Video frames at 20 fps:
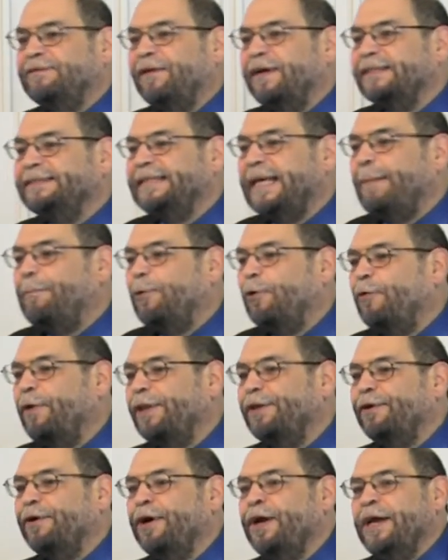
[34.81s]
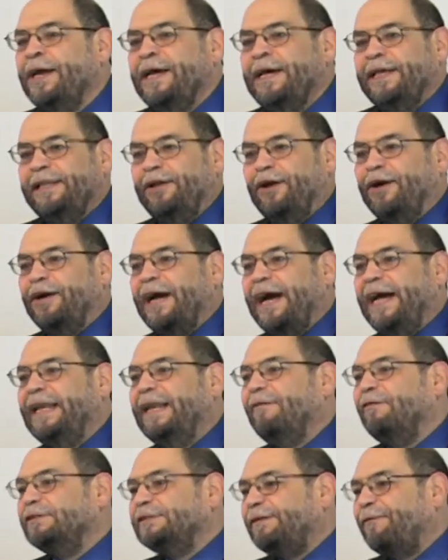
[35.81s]
for example, whether there are high
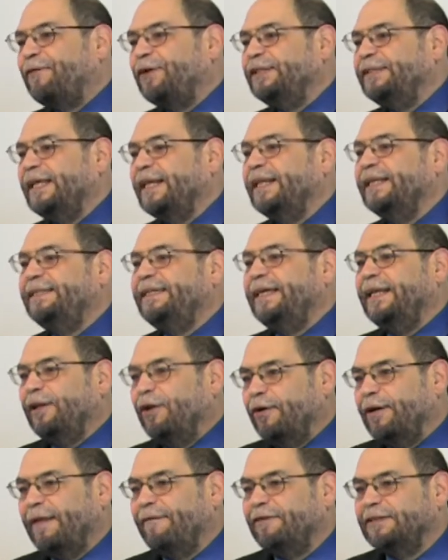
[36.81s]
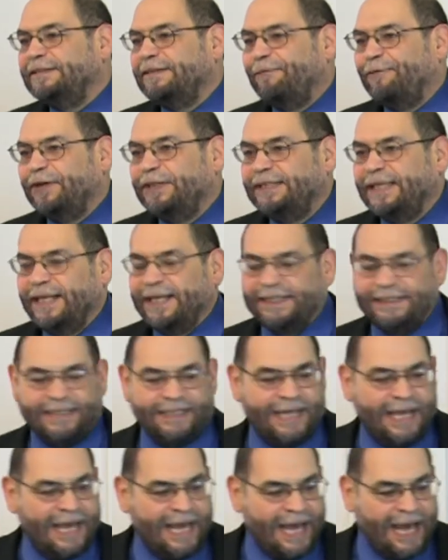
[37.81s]
levels of fertility, low levels of fertility,